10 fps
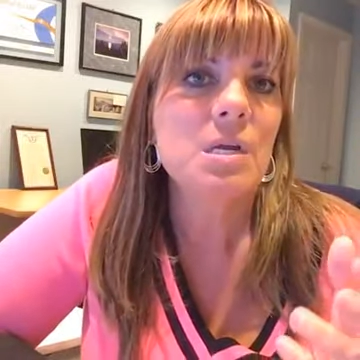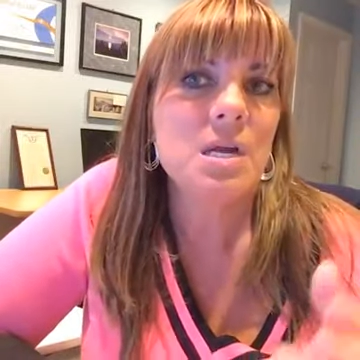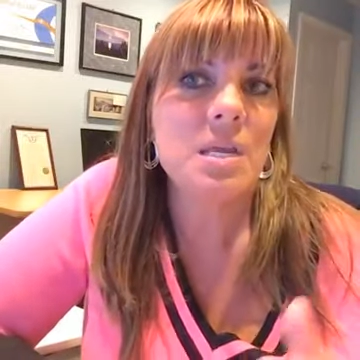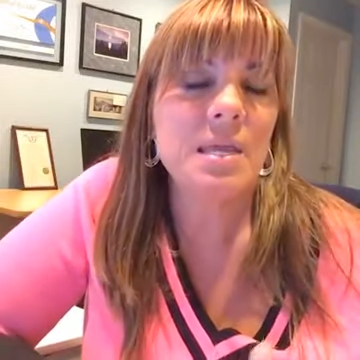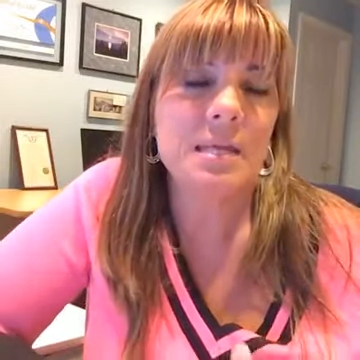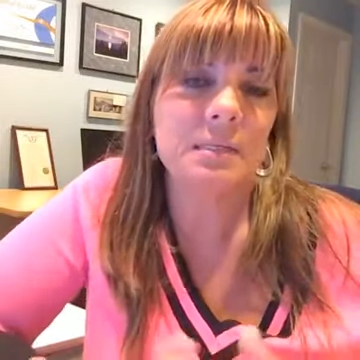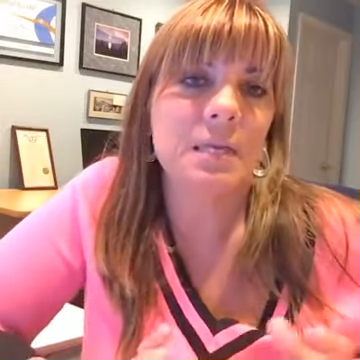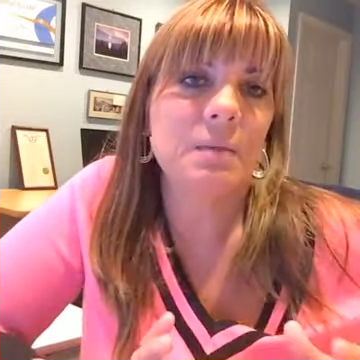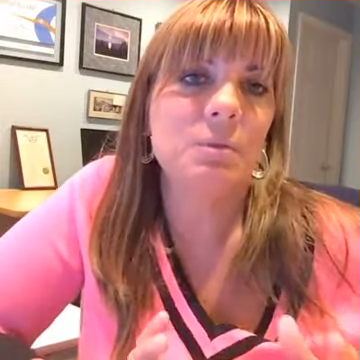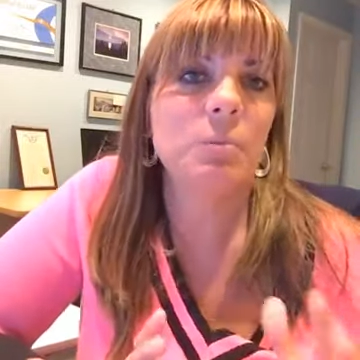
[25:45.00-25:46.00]
in that
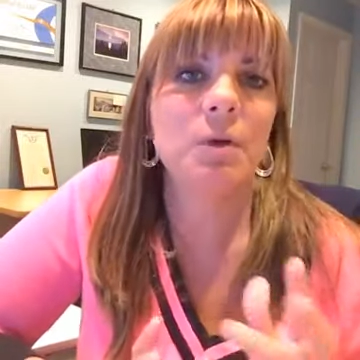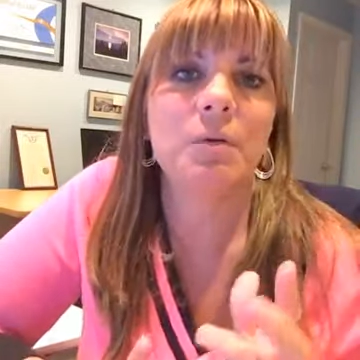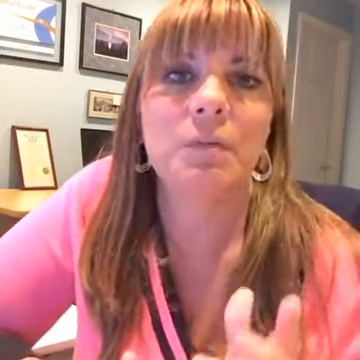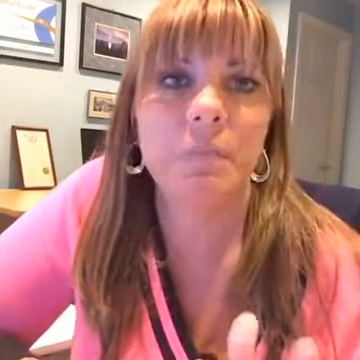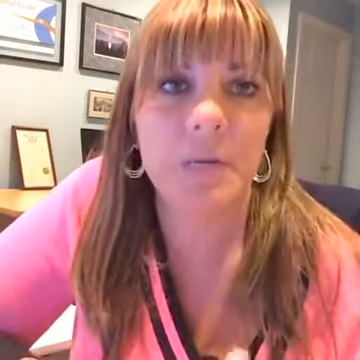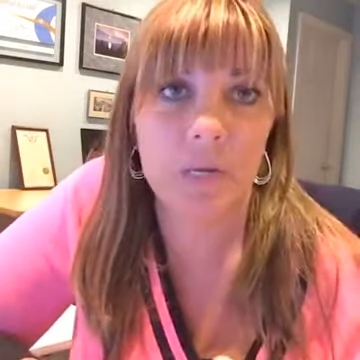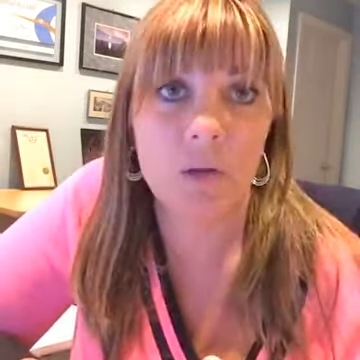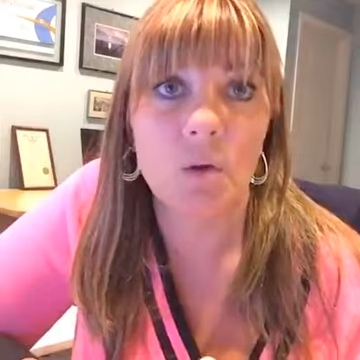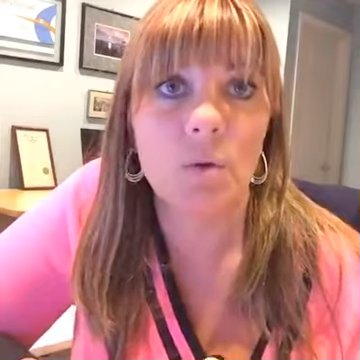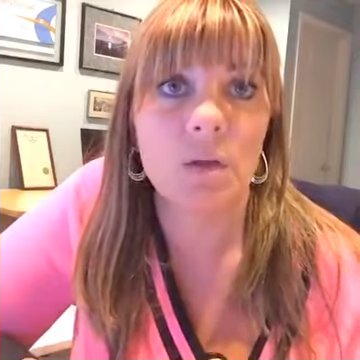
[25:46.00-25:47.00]
same spirit of being a
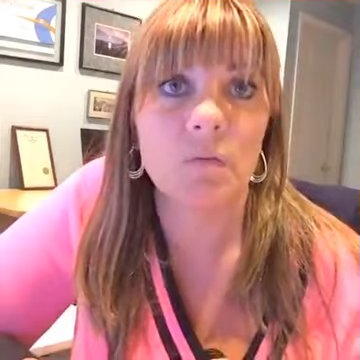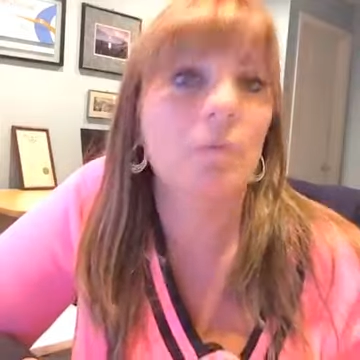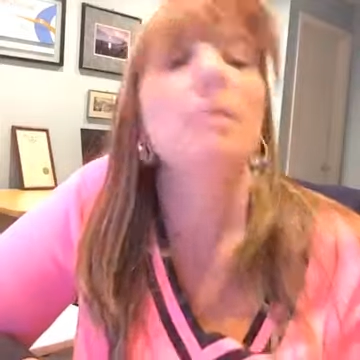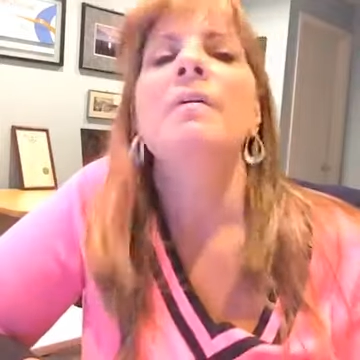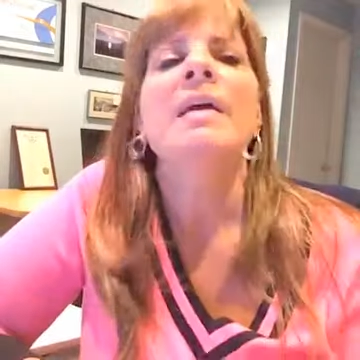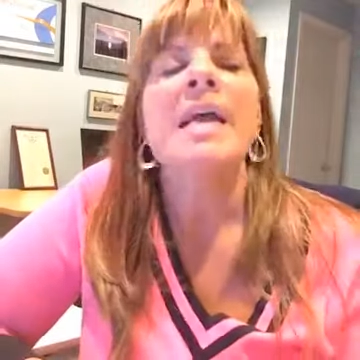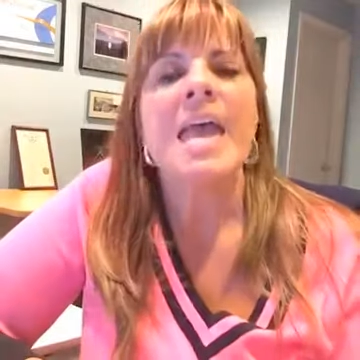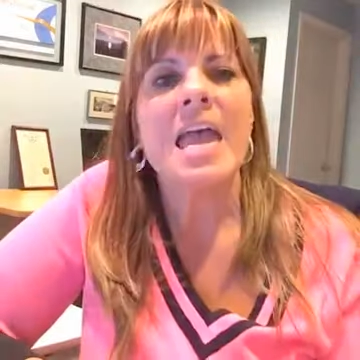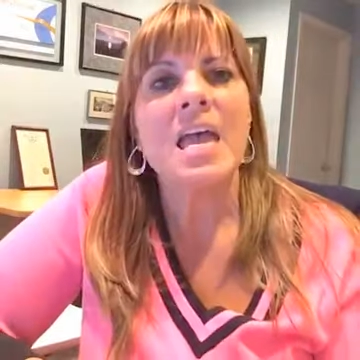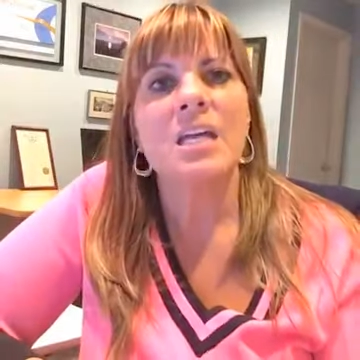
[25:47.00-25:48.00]
go giver
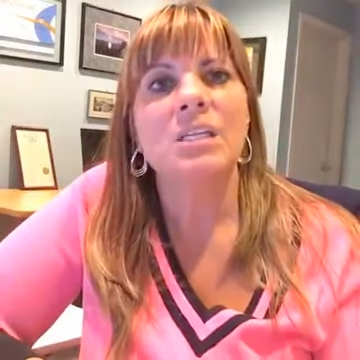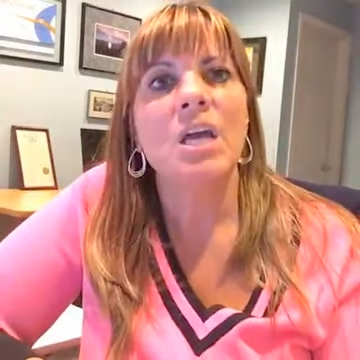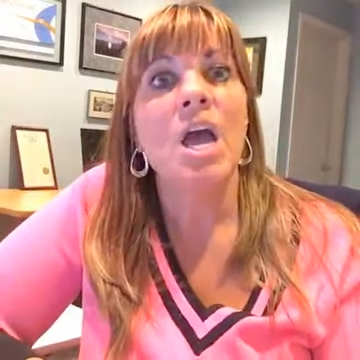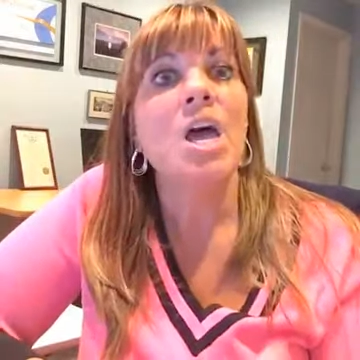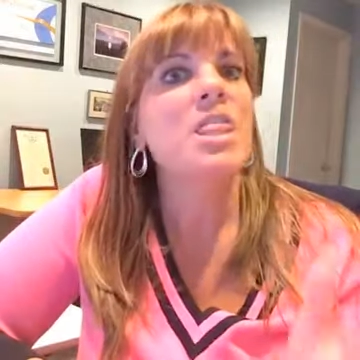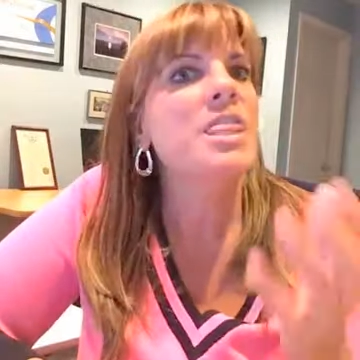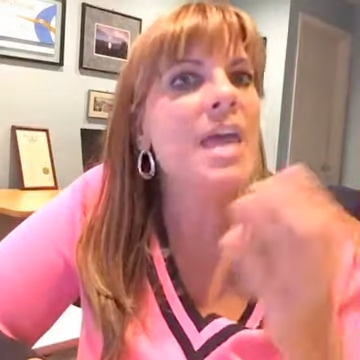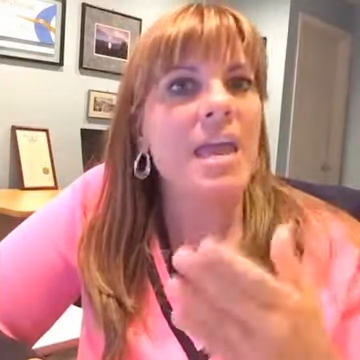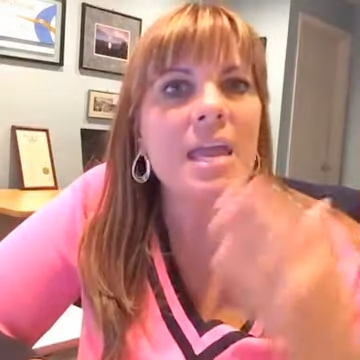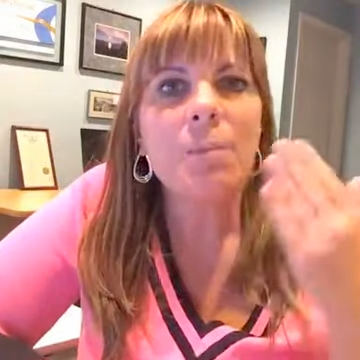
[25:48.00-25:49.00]
and
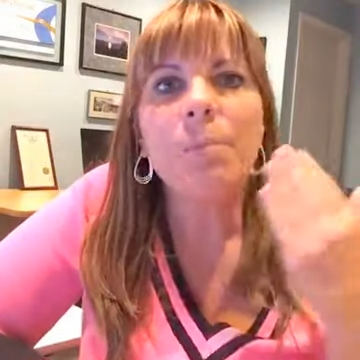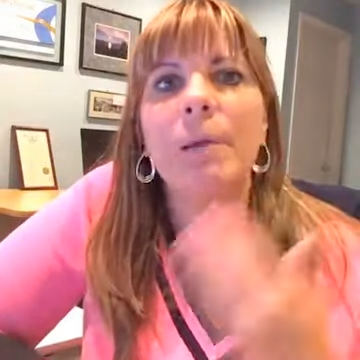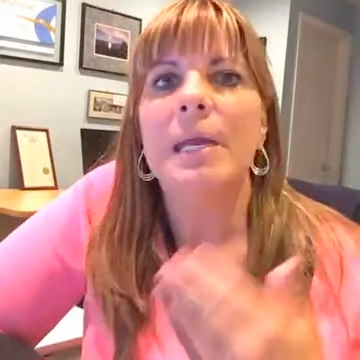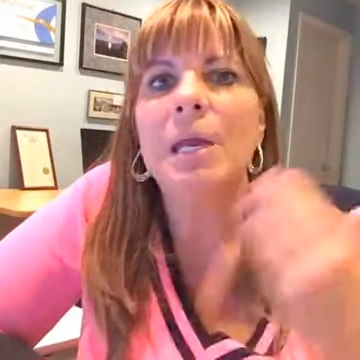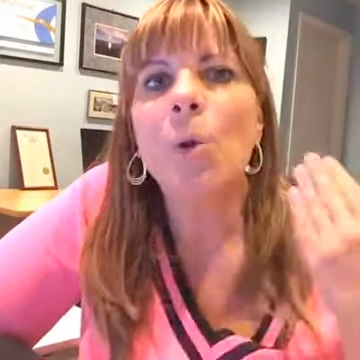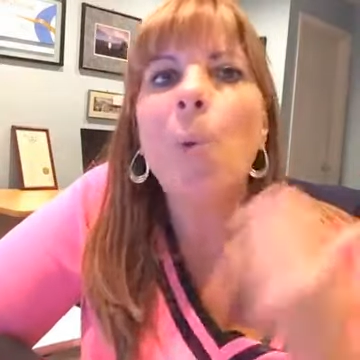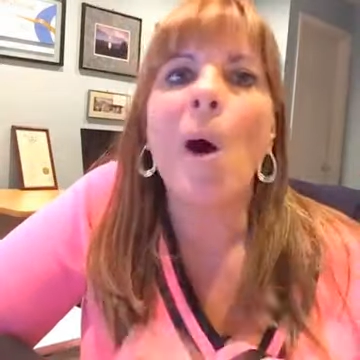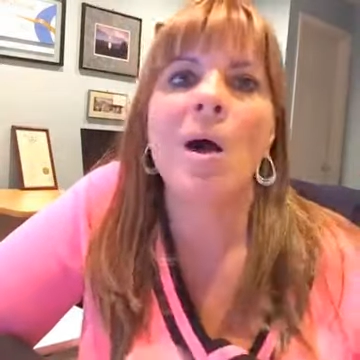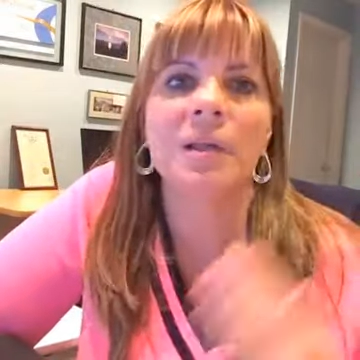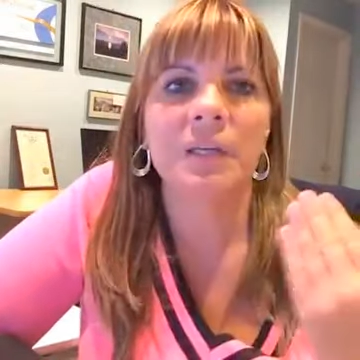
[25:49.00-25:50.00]
they bring
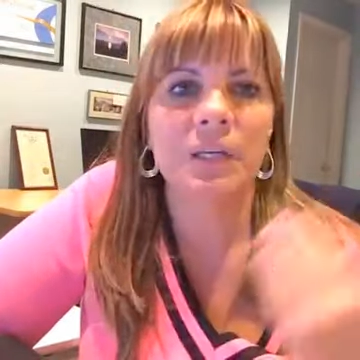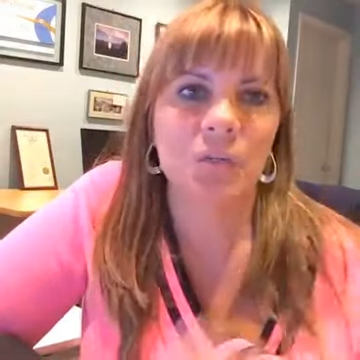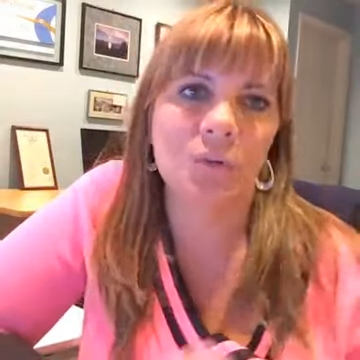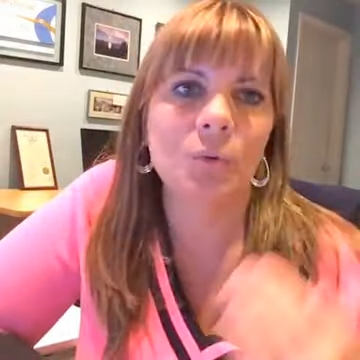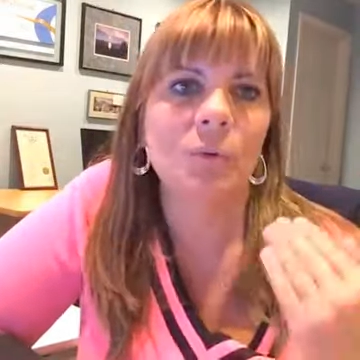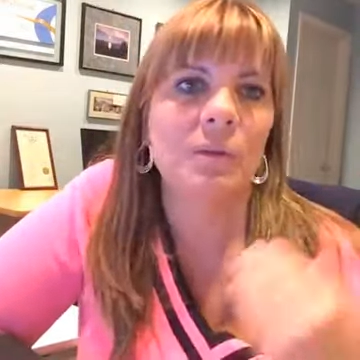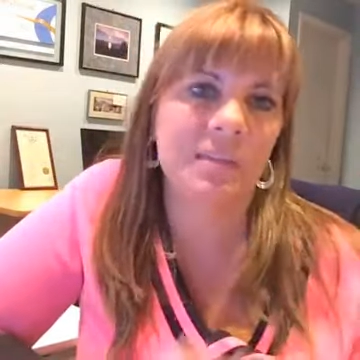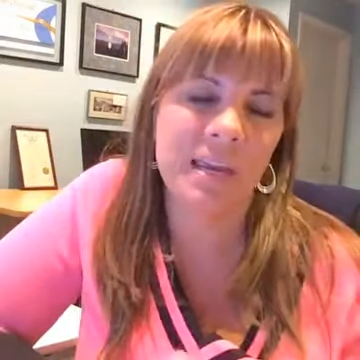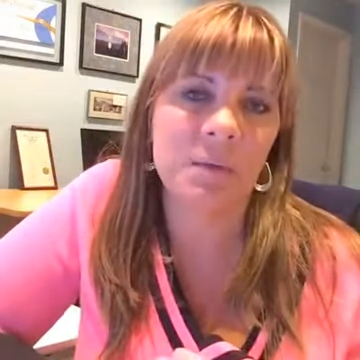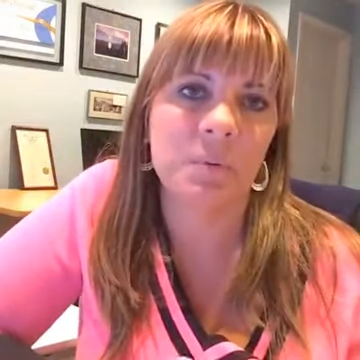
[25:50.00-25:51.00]
quality to the
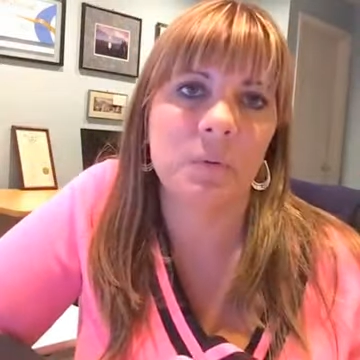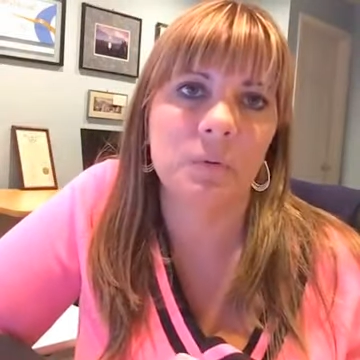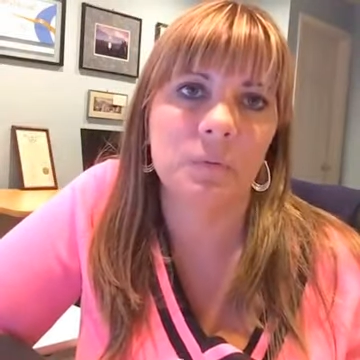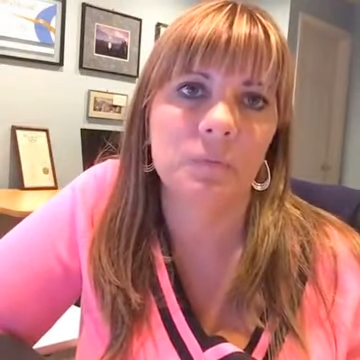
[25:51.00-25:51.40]
table,